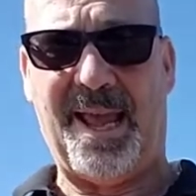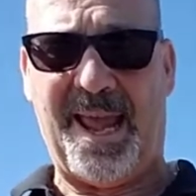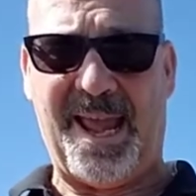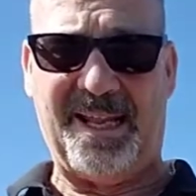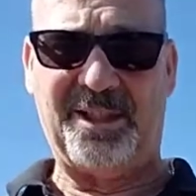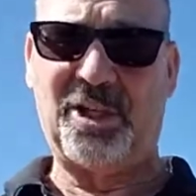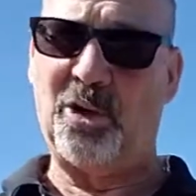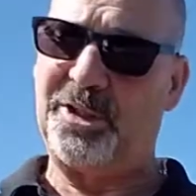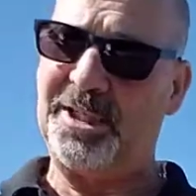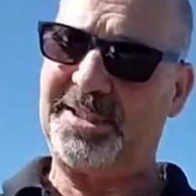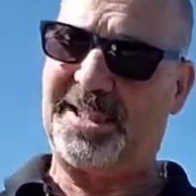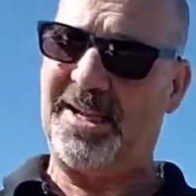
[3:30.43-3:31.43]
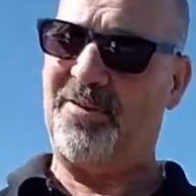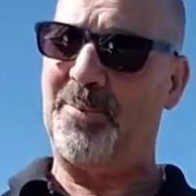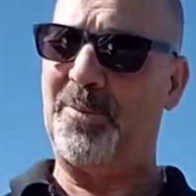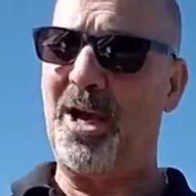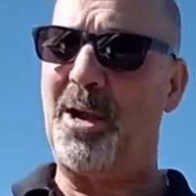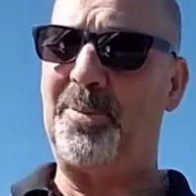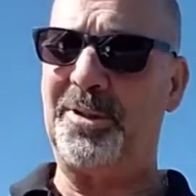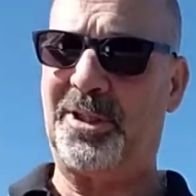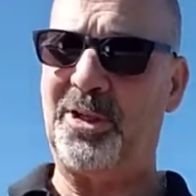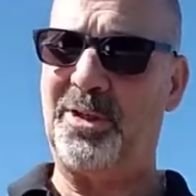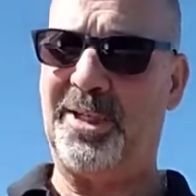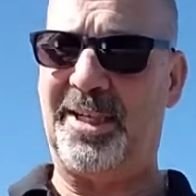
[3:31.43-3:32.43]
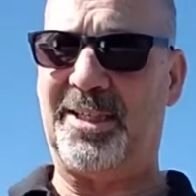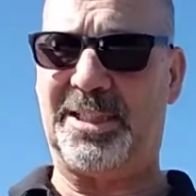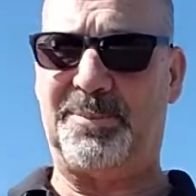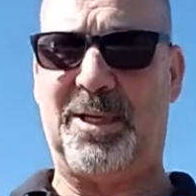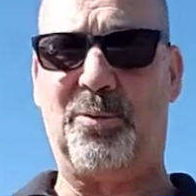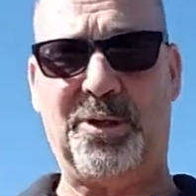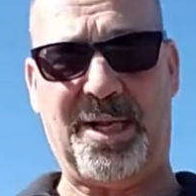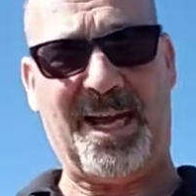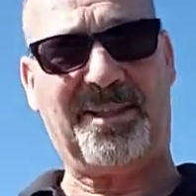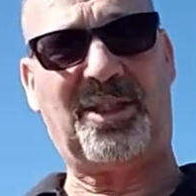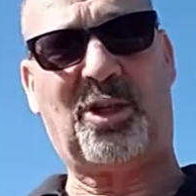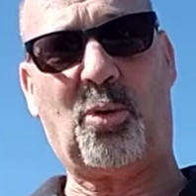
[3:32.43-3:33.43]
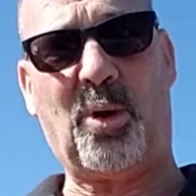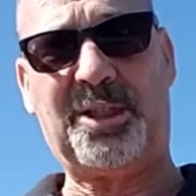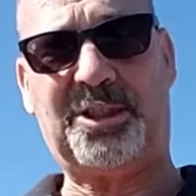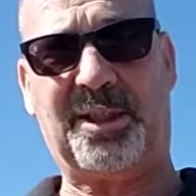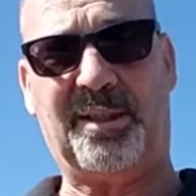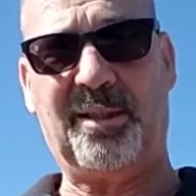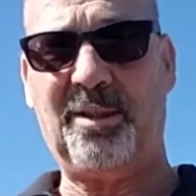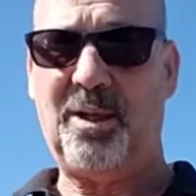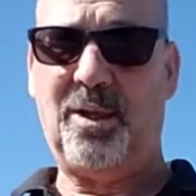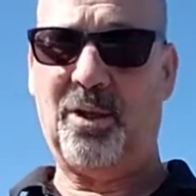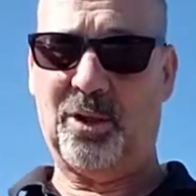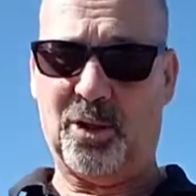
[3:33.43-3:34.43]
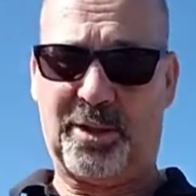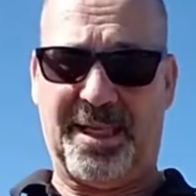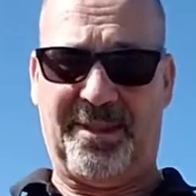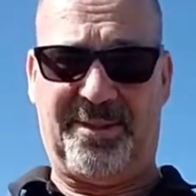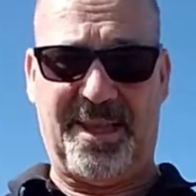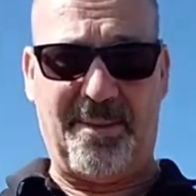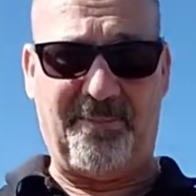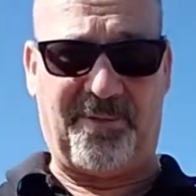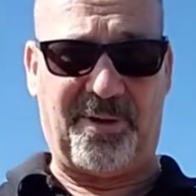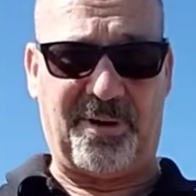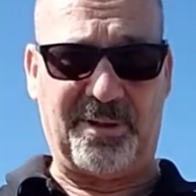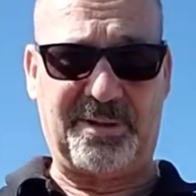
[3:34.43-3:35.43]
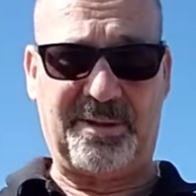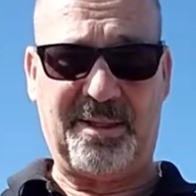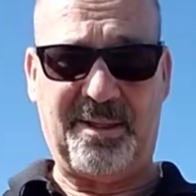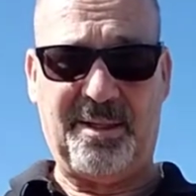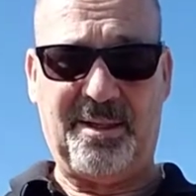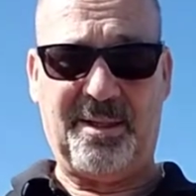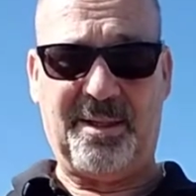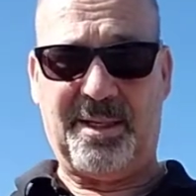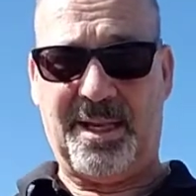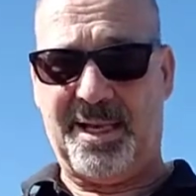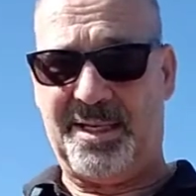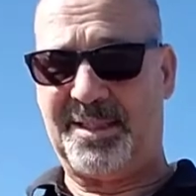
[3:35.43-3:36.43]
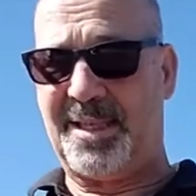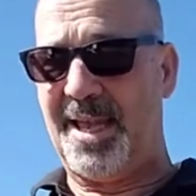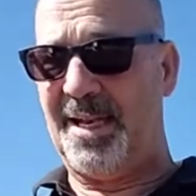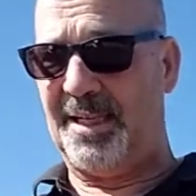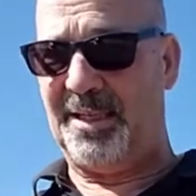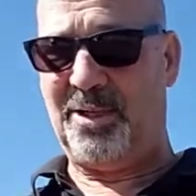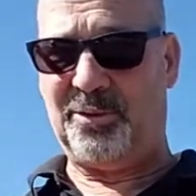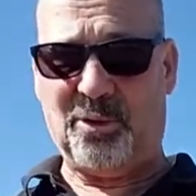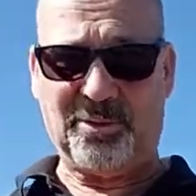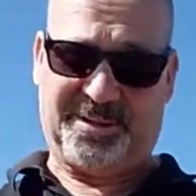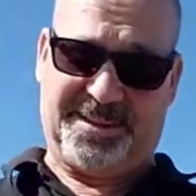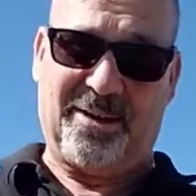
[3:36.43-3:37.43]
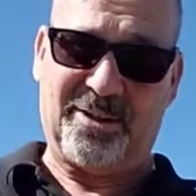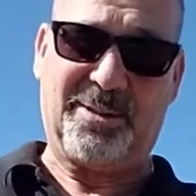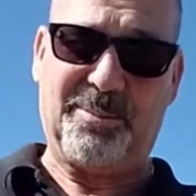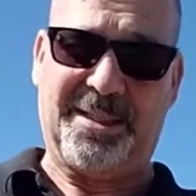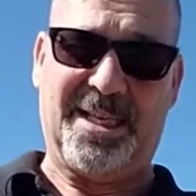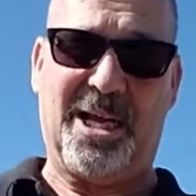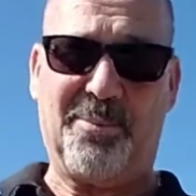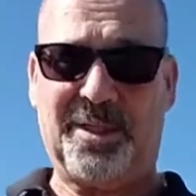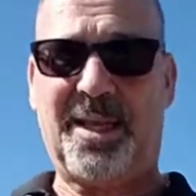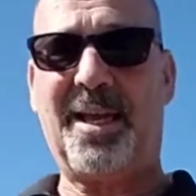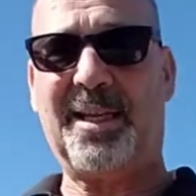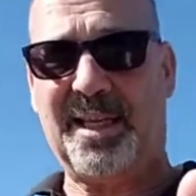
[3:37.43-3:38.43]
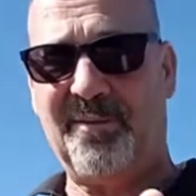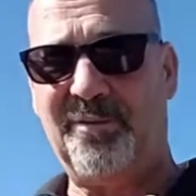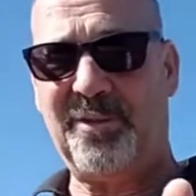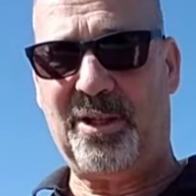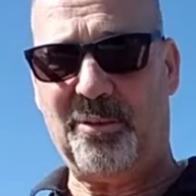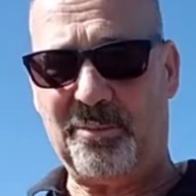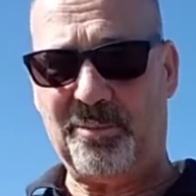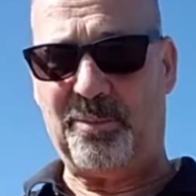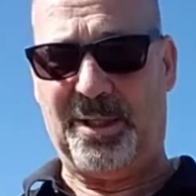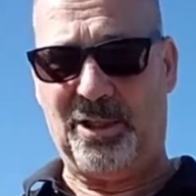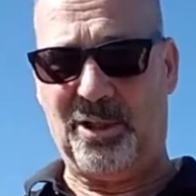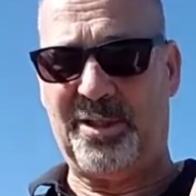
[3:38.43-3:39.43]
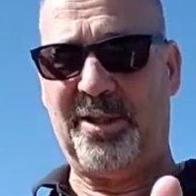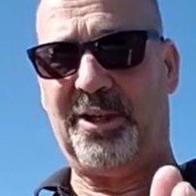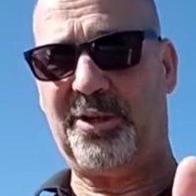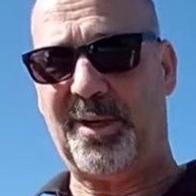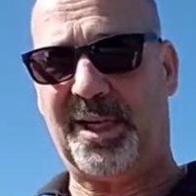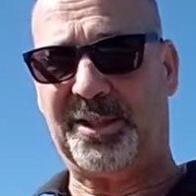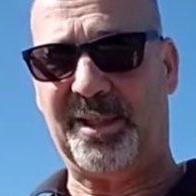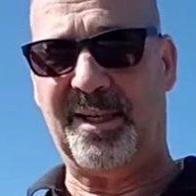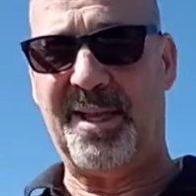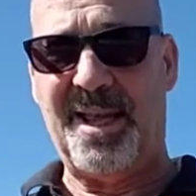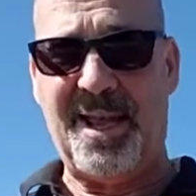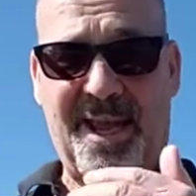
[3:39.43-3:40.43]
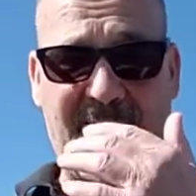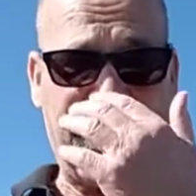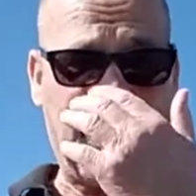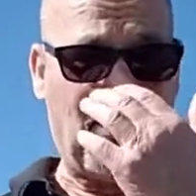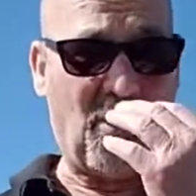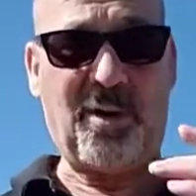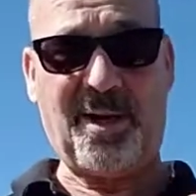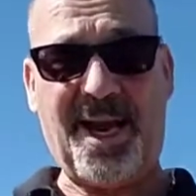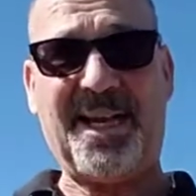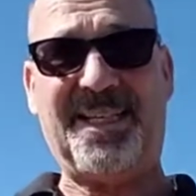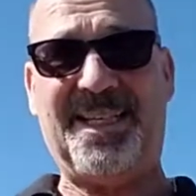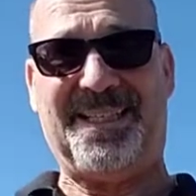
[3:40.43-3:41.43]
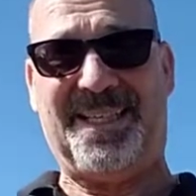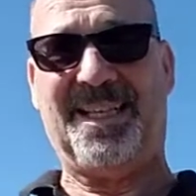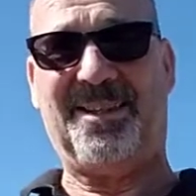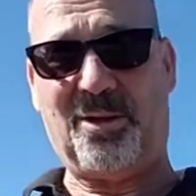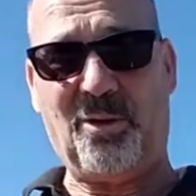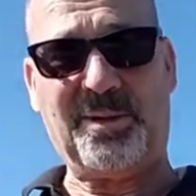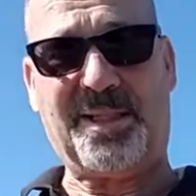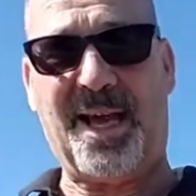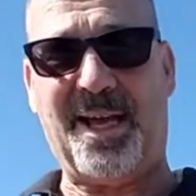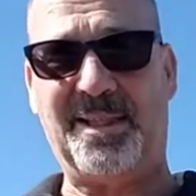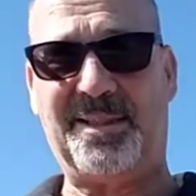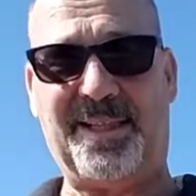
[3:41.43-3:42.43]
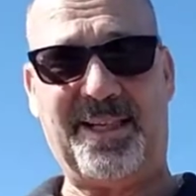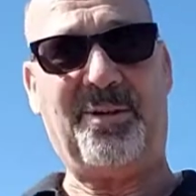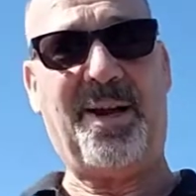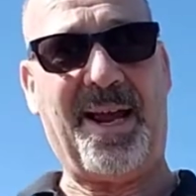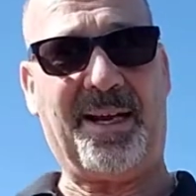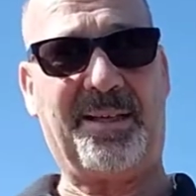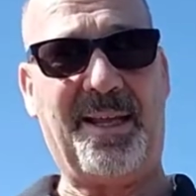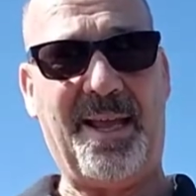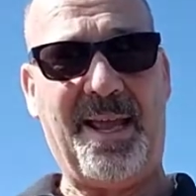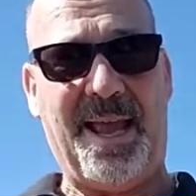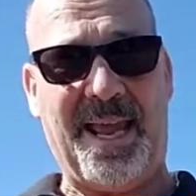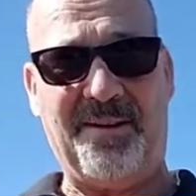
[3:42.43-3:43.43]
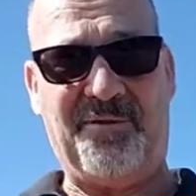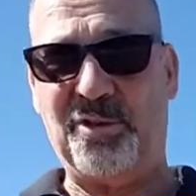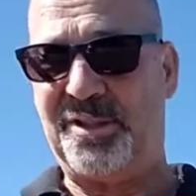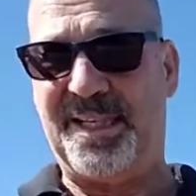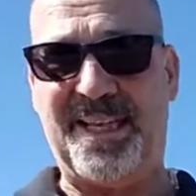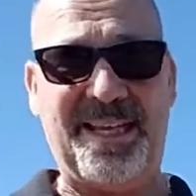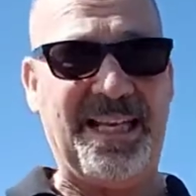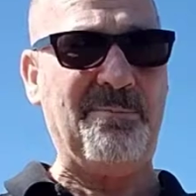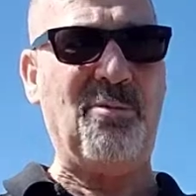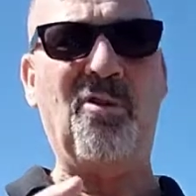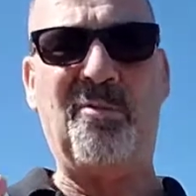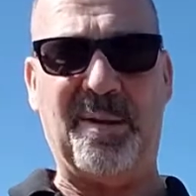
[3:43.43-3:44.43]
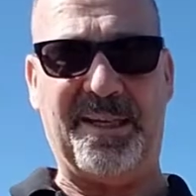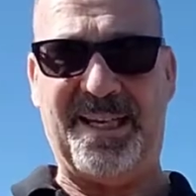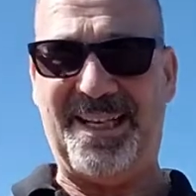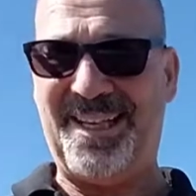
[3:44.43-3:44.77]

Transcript: and so just give them the opportunity to speak. When you ask a question, look at them first, and just kind of, don't stare somebody down, but kind of be looking in a direction, and you're more likely to get those guys to interact. And if you see any movement,